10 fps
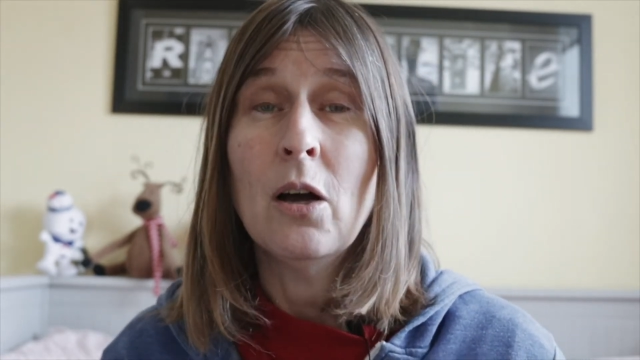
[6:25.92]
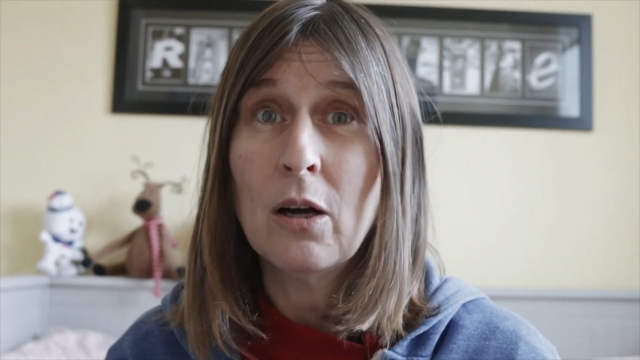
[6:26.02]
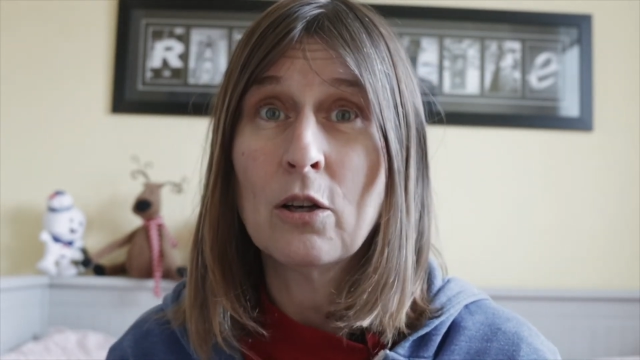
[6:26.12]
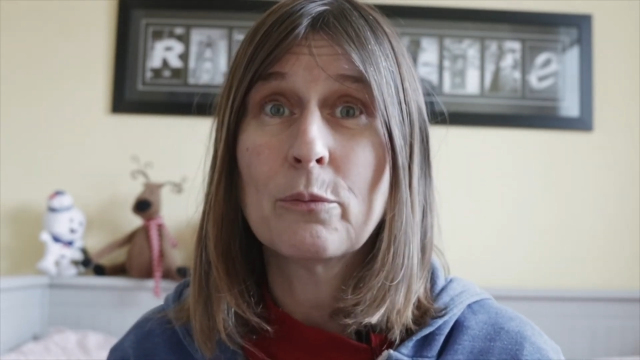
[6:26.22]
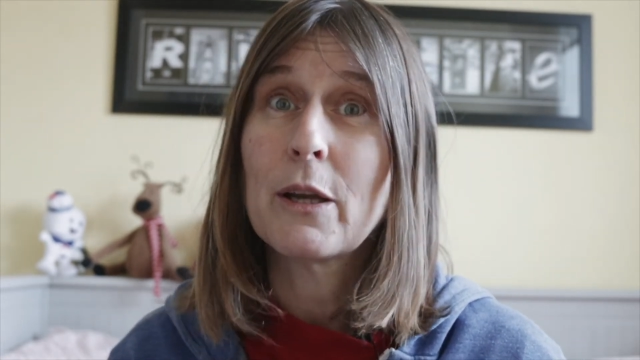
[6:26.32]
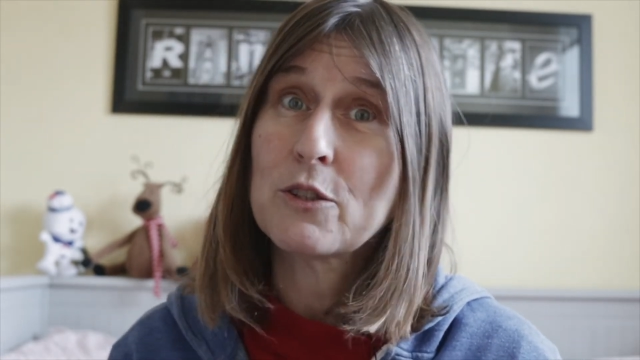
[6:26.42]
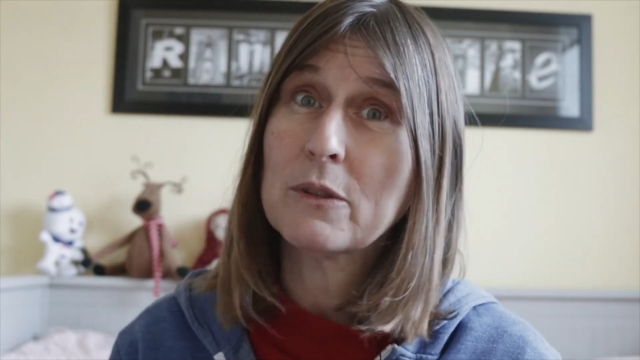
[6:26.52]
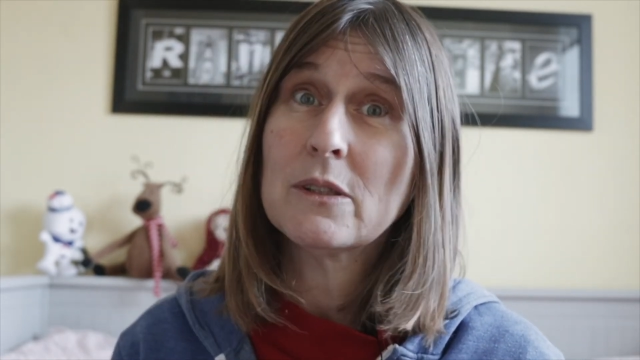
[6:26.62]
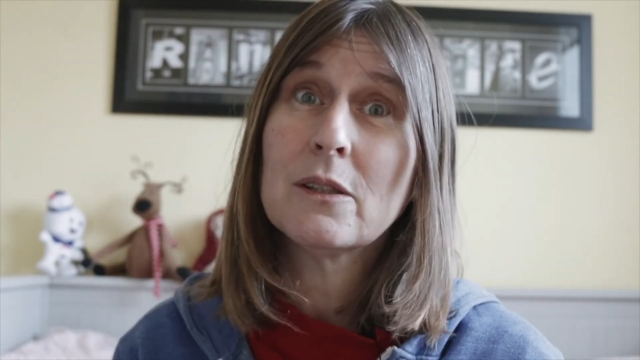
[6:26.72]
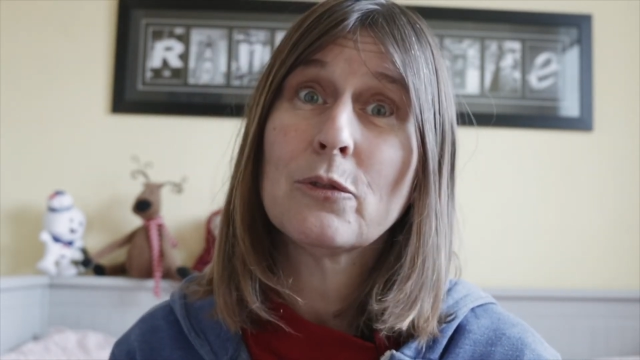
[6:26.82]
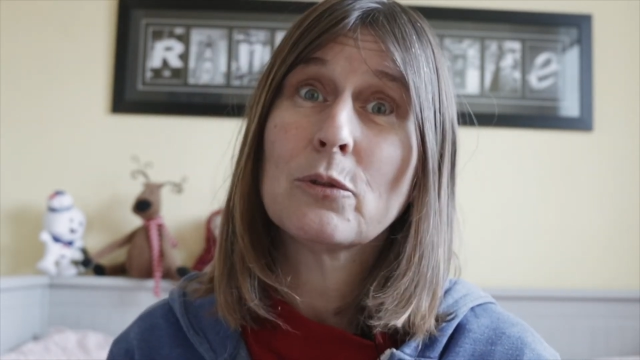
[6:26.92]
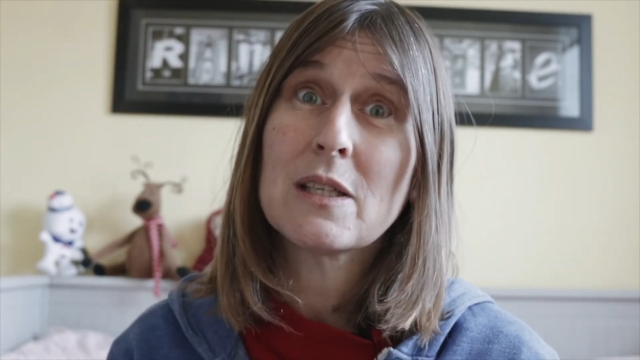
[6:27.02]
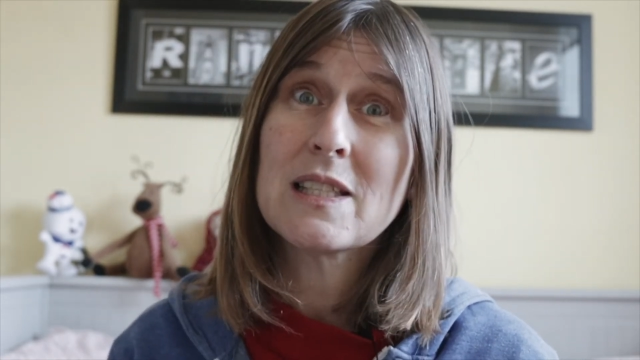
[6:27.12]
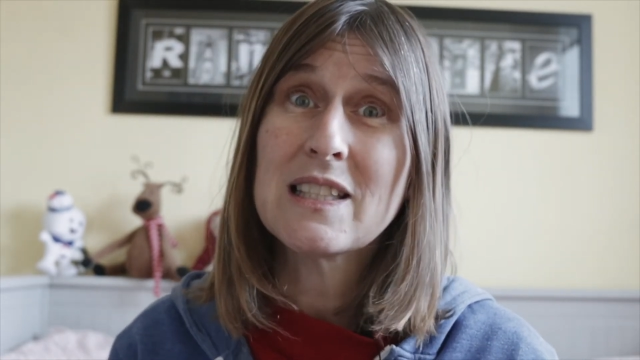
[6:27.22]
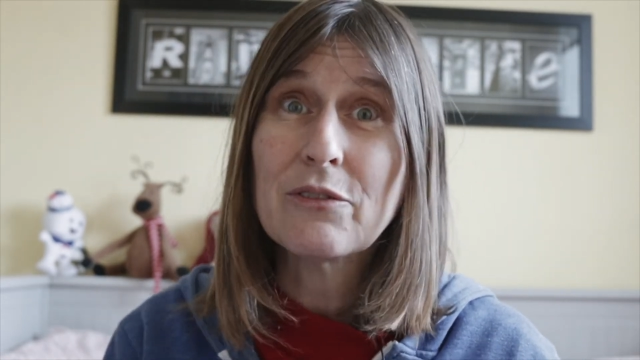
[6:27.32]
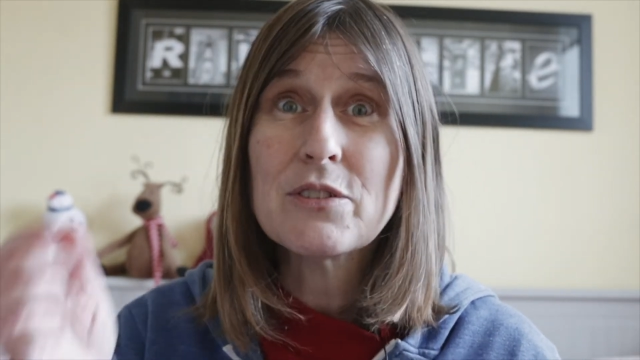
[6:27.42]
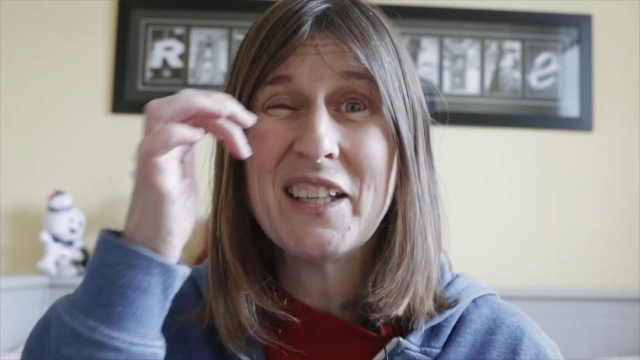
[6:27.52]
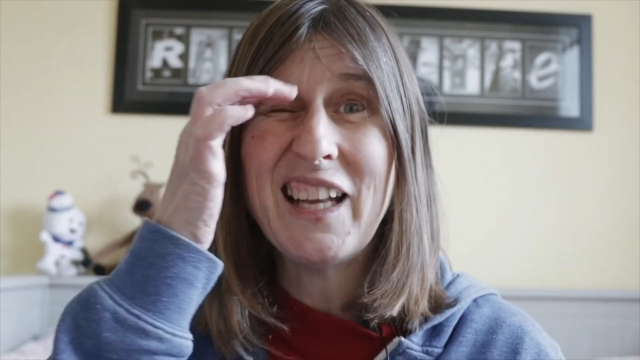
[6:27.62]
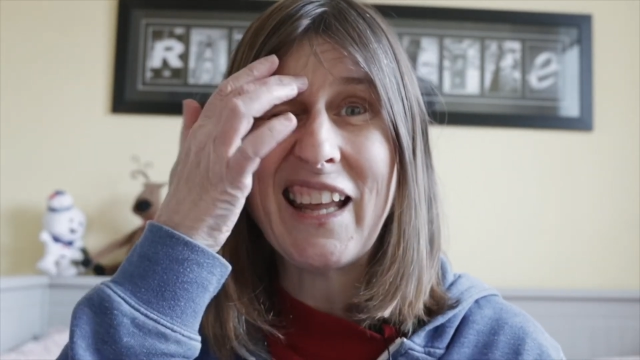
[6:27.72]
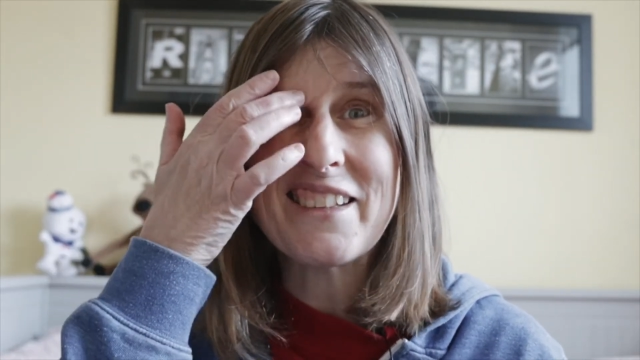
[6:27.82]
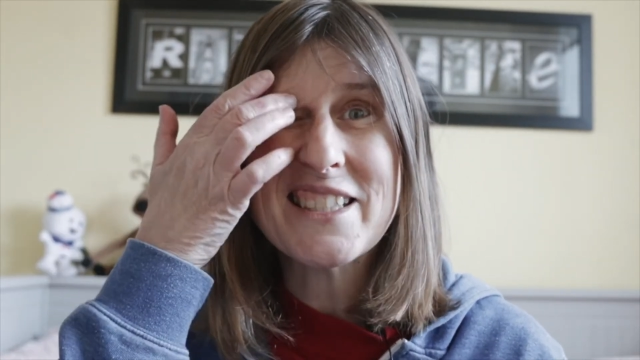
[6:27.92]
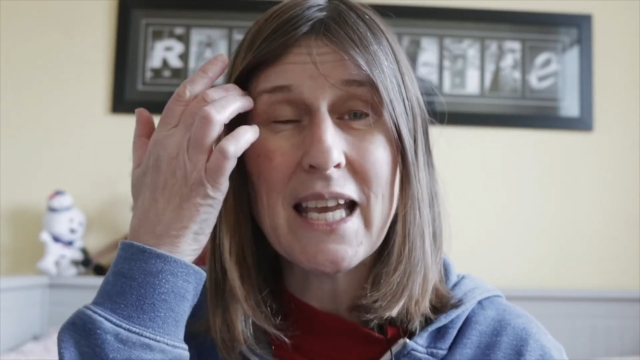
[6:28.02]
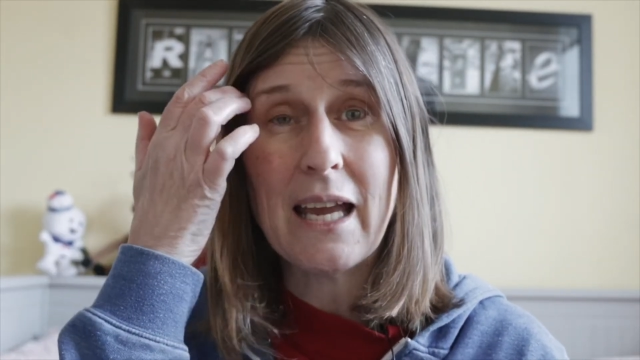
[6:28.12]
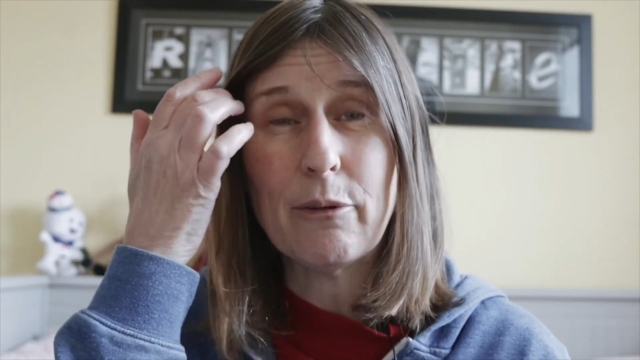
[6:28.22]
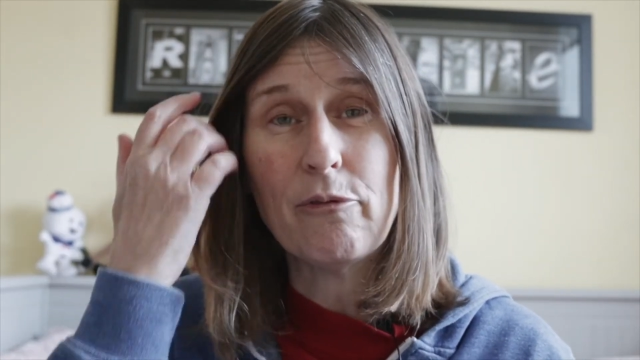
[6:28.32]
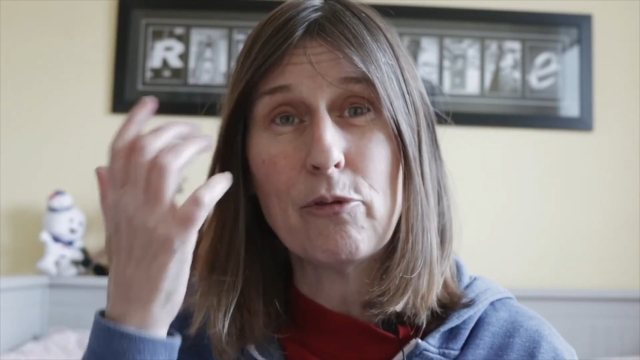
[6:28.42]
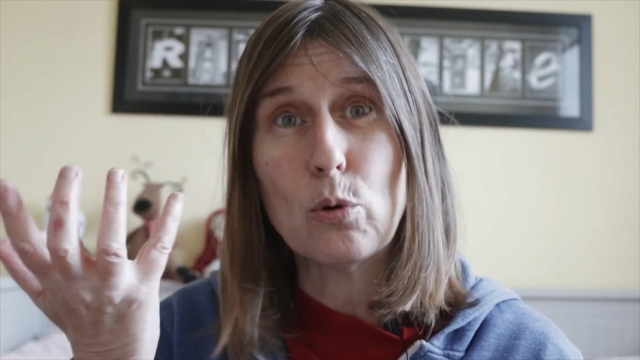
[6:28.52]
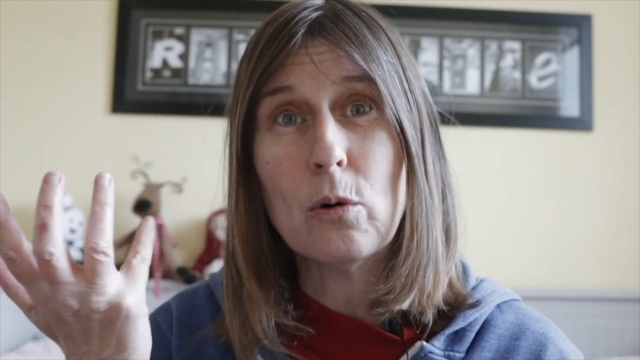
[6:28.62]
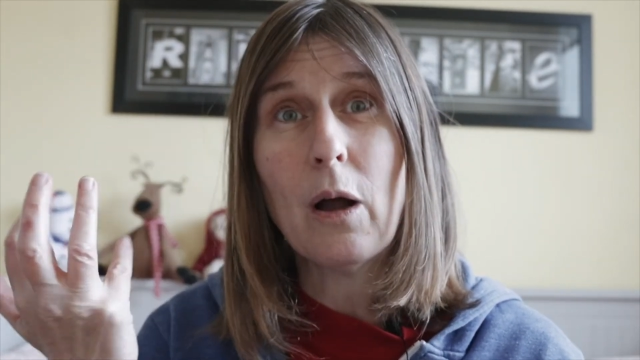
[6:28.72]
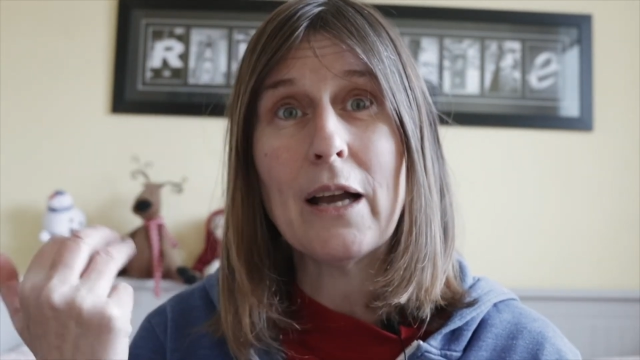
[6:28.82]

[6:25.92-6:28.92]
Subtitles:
on my 24-70 lens f4.